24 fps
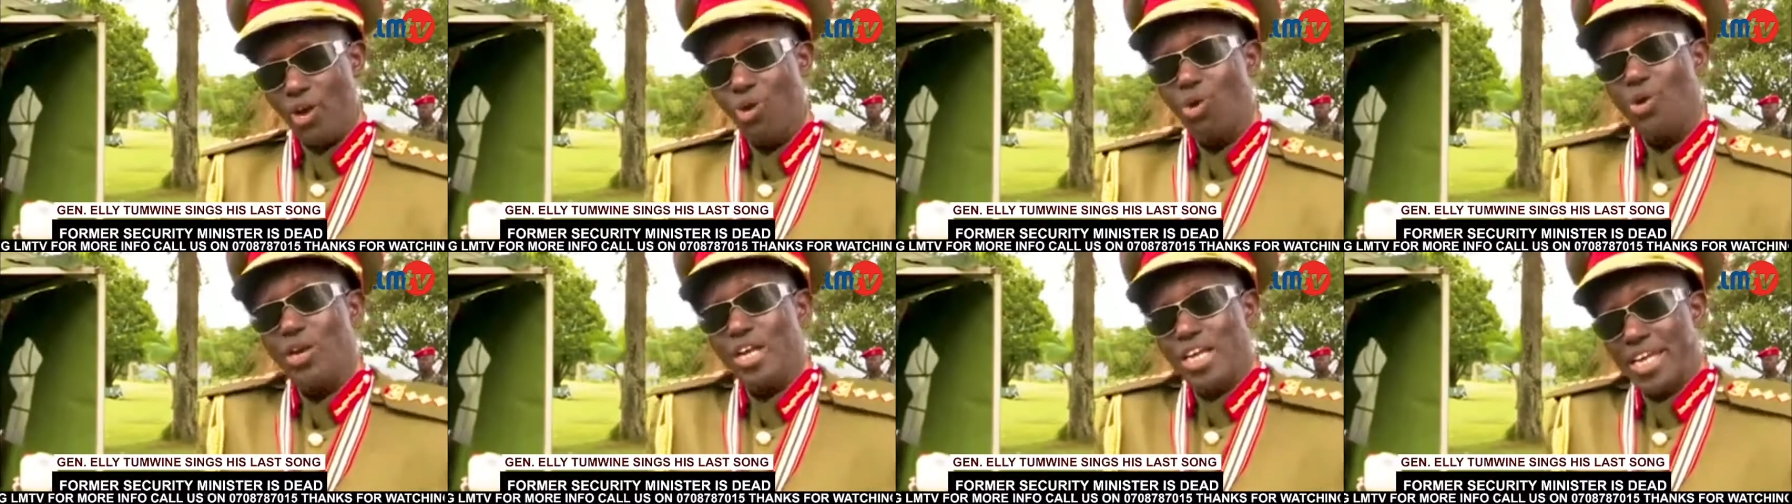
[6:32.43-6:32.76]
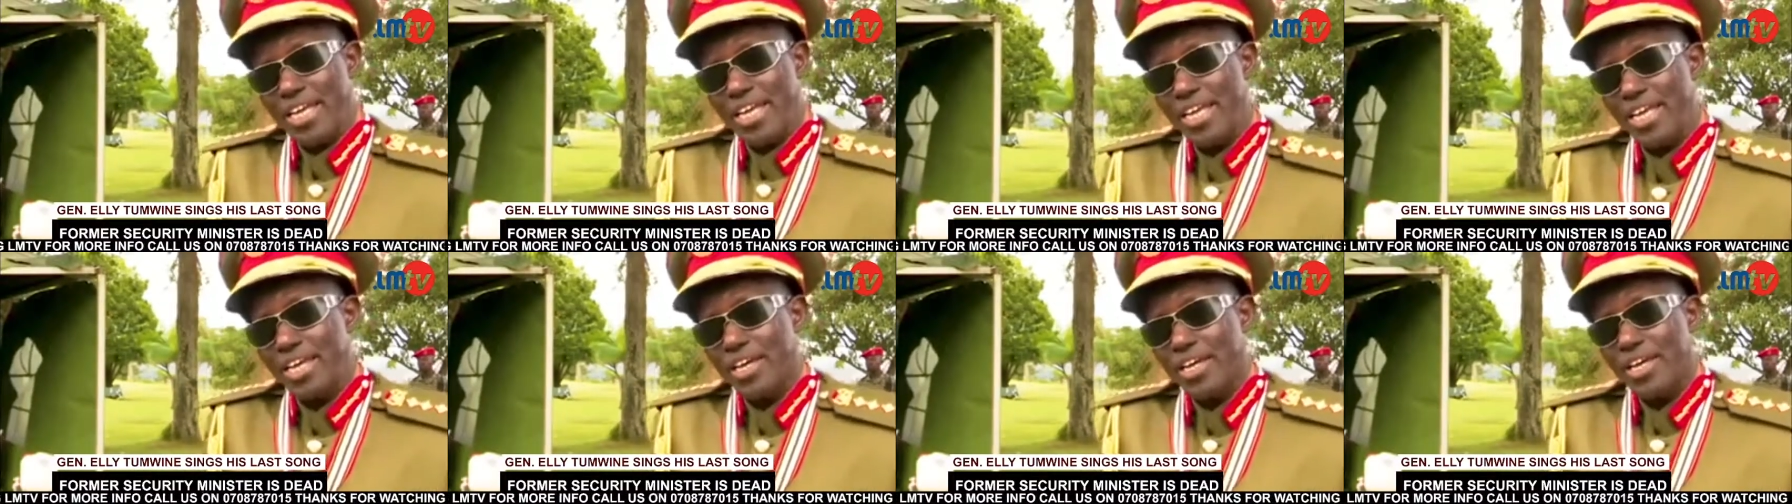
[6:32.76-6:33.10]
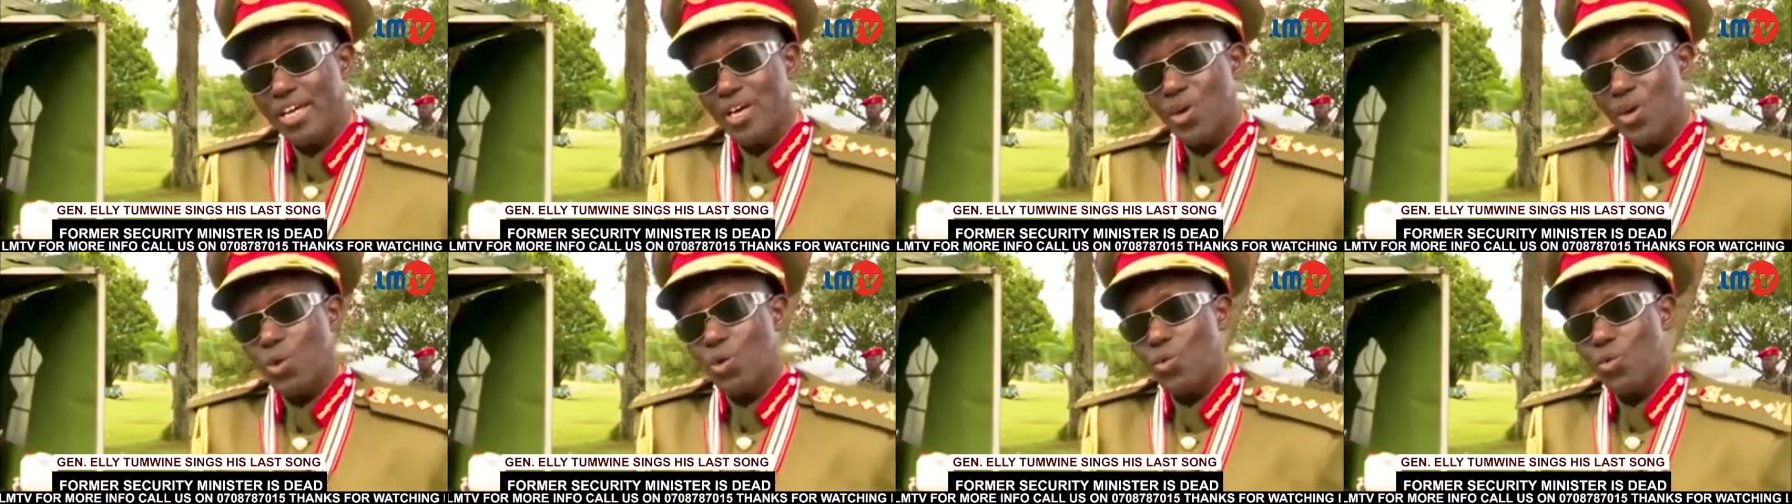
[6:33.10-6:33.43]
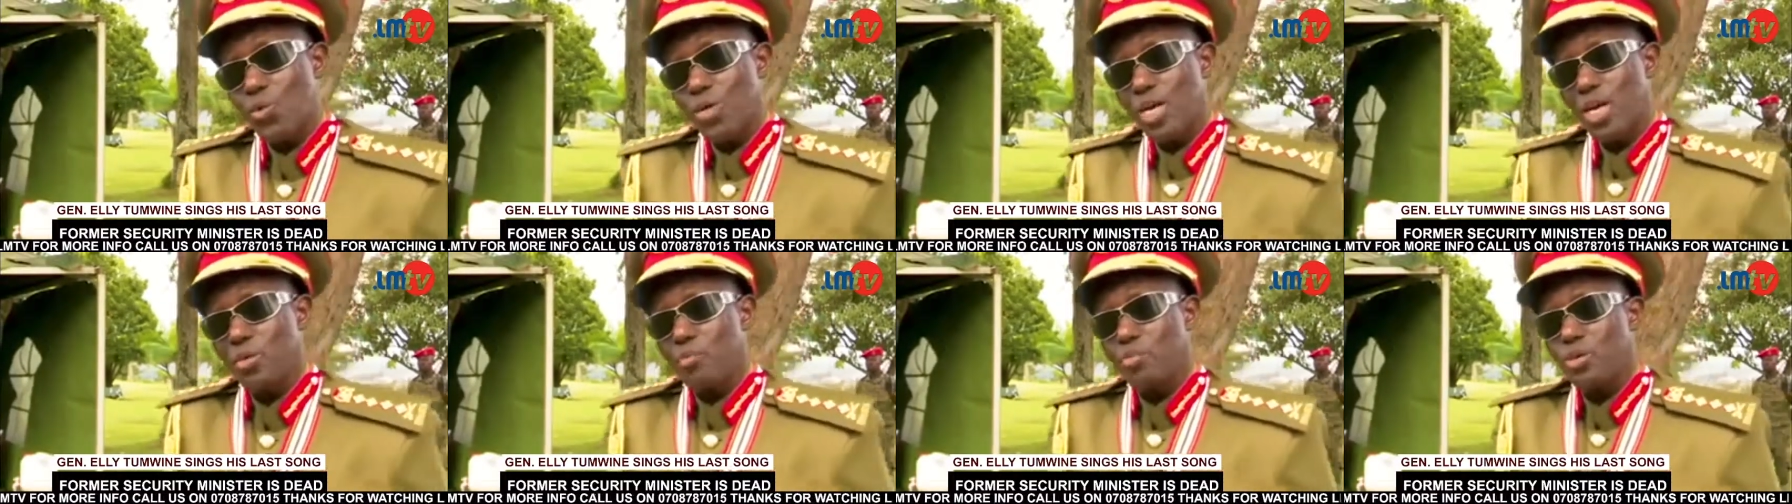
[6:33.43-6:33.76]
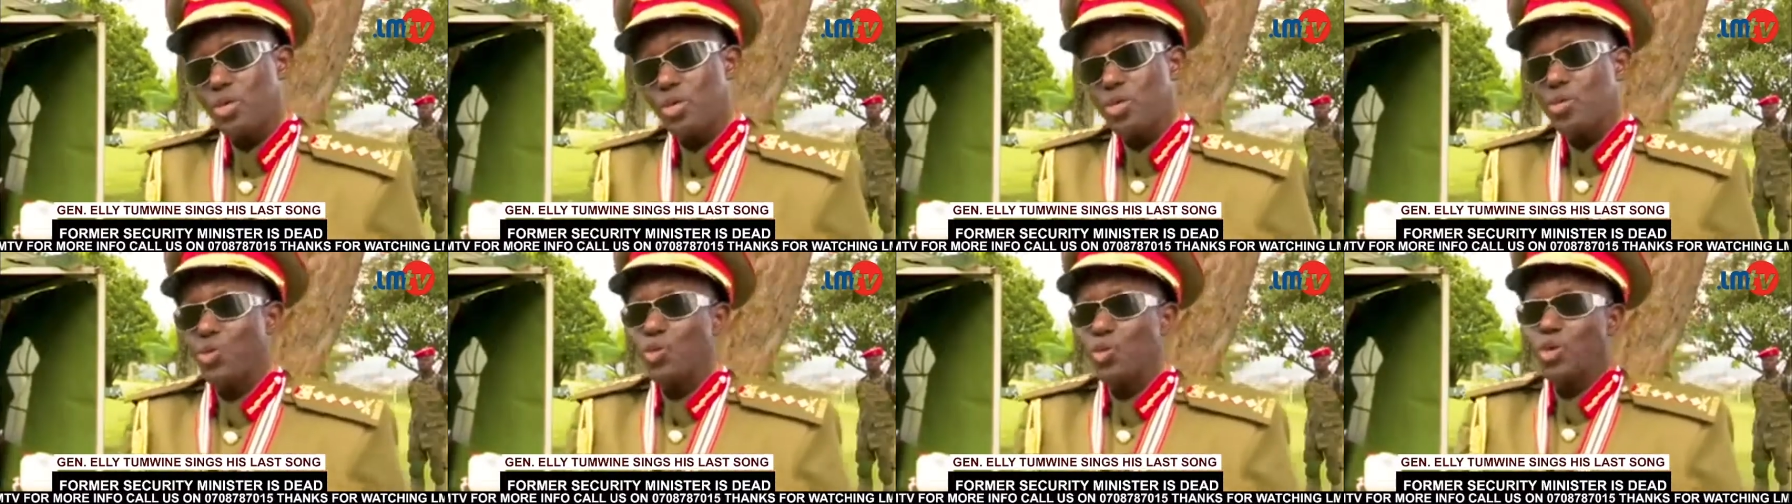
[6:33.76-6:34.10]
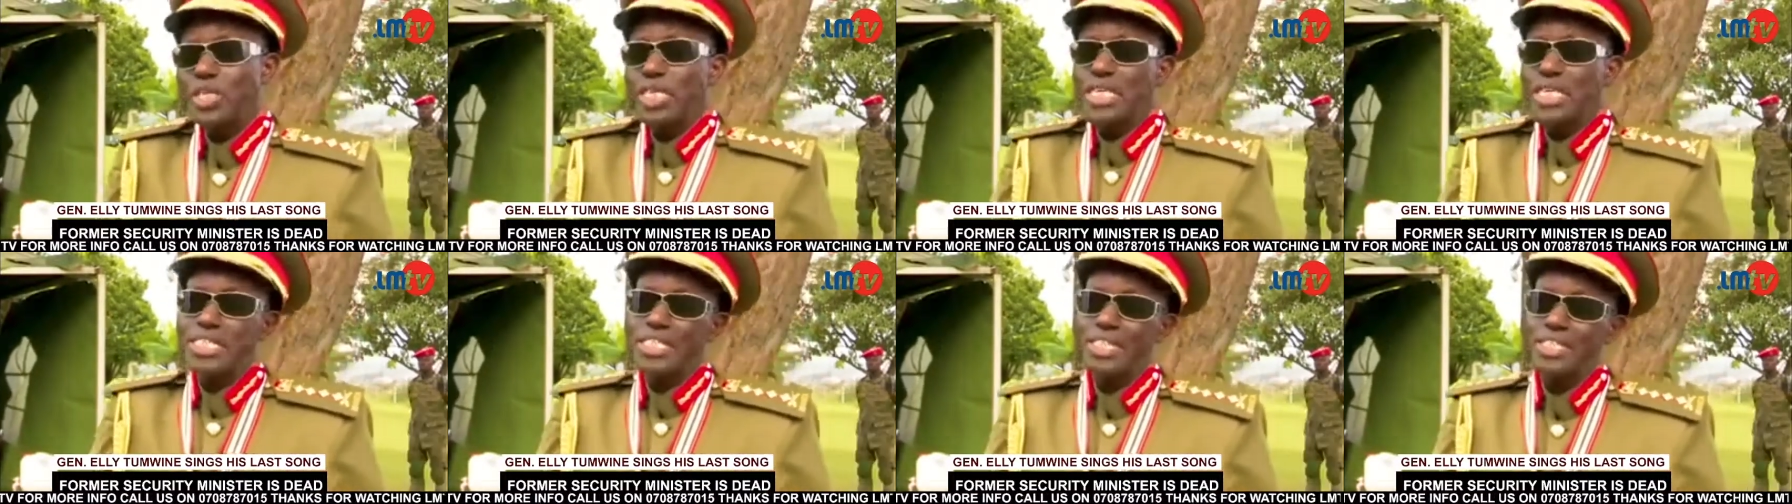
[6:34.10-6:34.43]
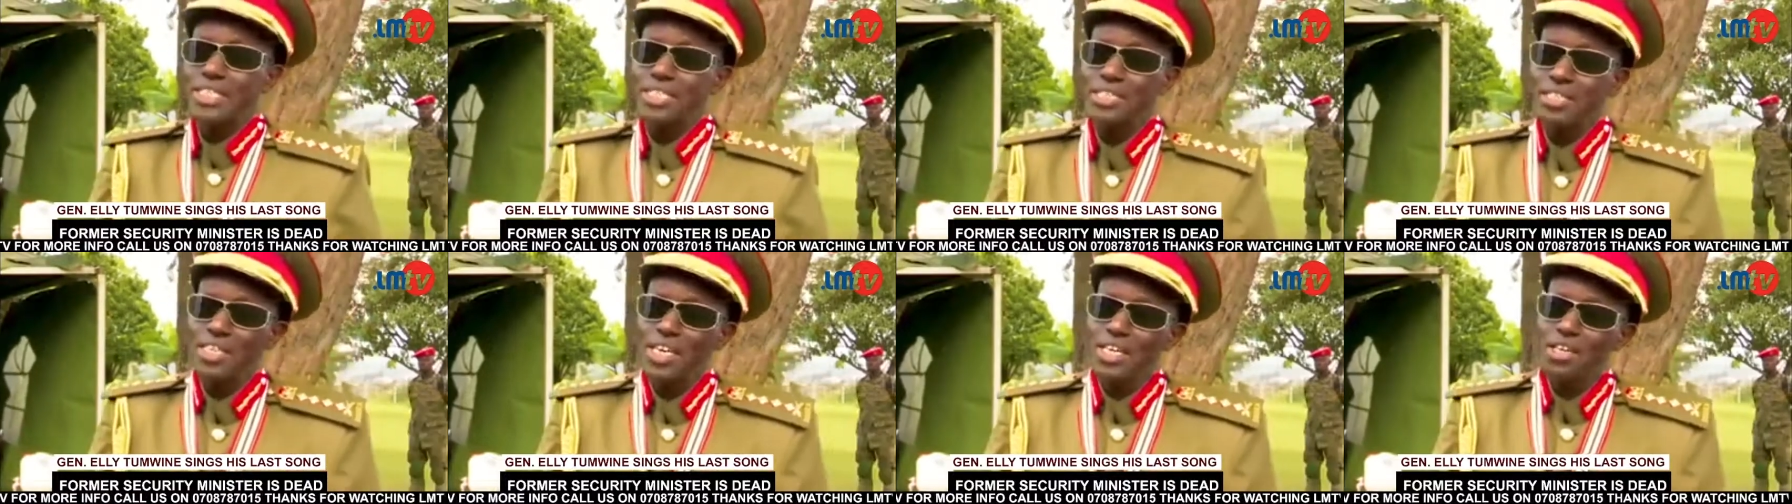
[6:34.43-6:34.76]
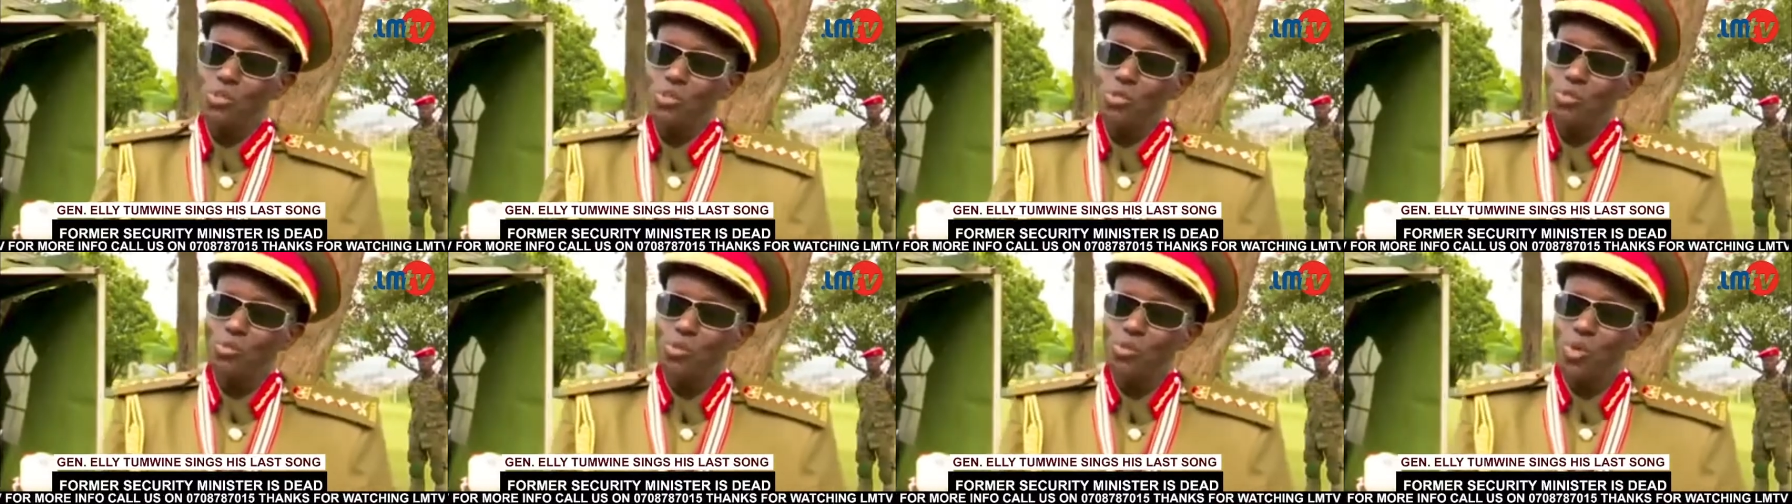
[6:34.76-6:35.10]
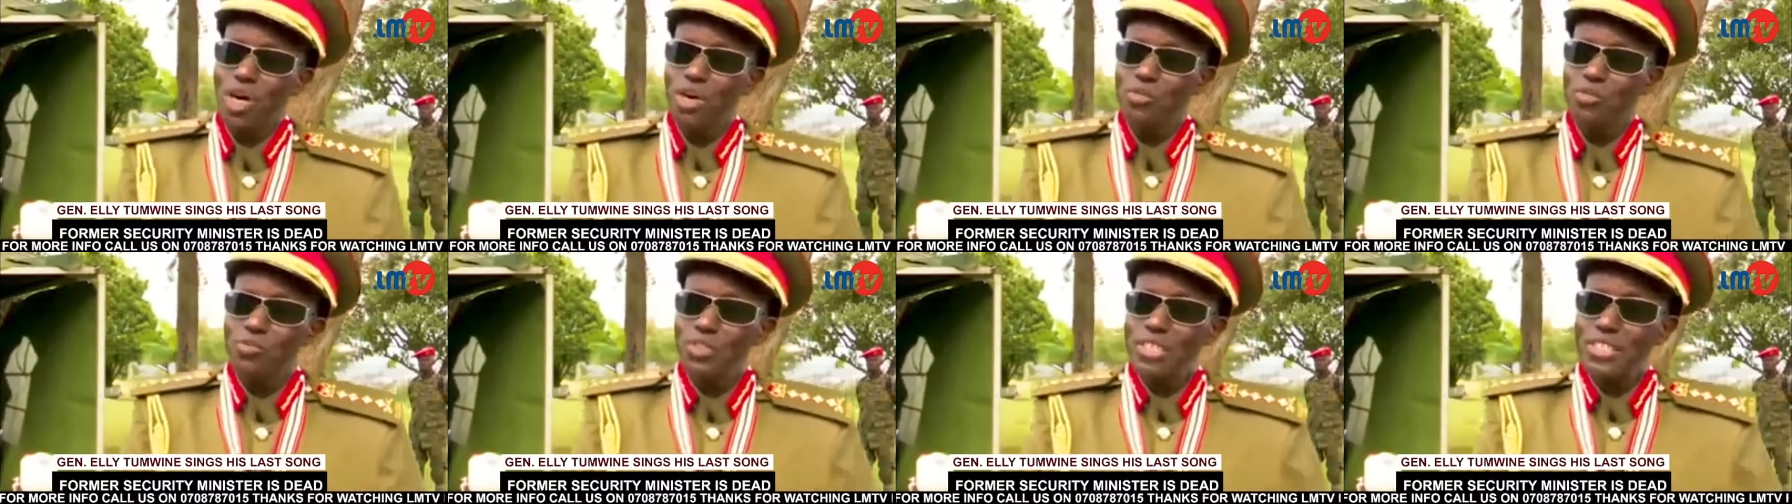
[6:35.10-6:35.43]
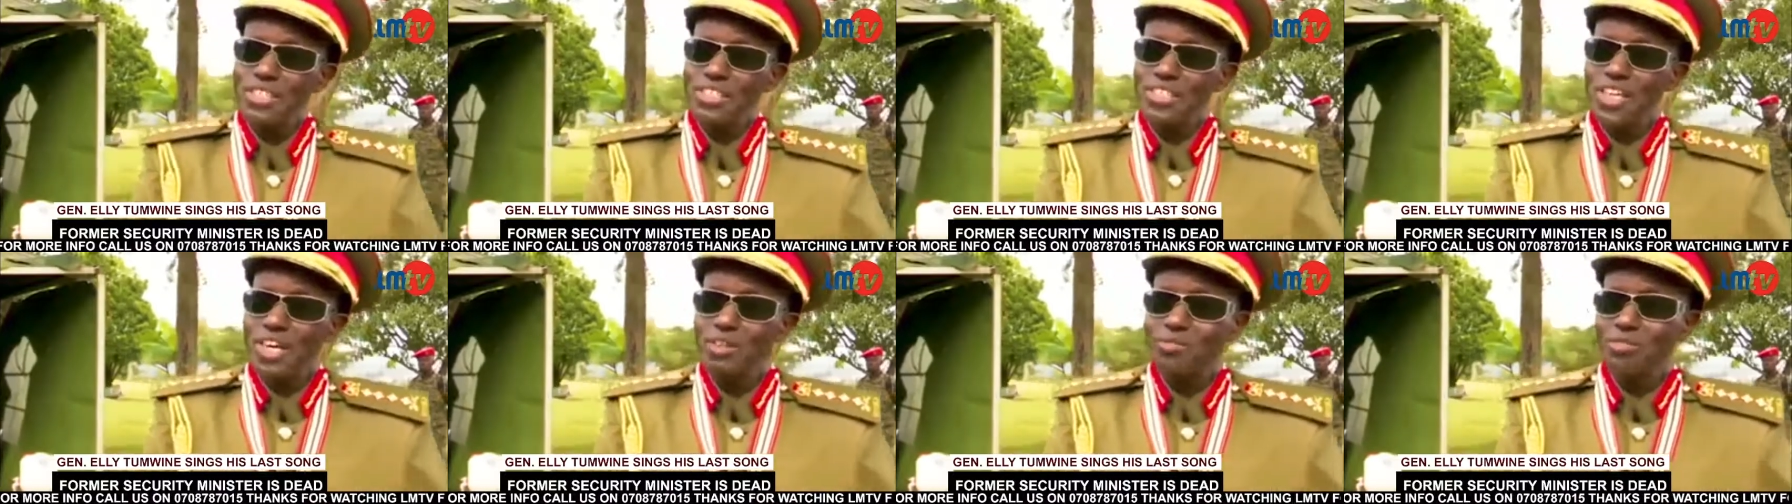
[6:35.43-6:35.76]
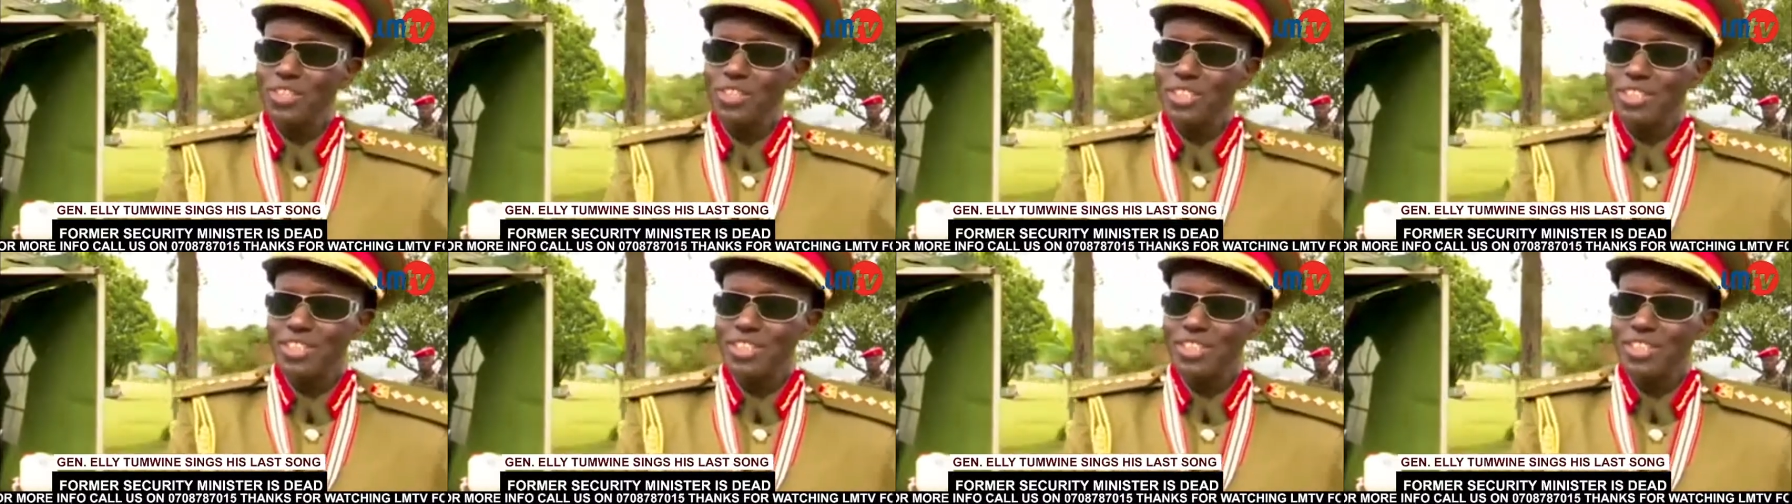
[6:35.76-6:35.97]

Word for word: Only we are being recognized that thank you for having served.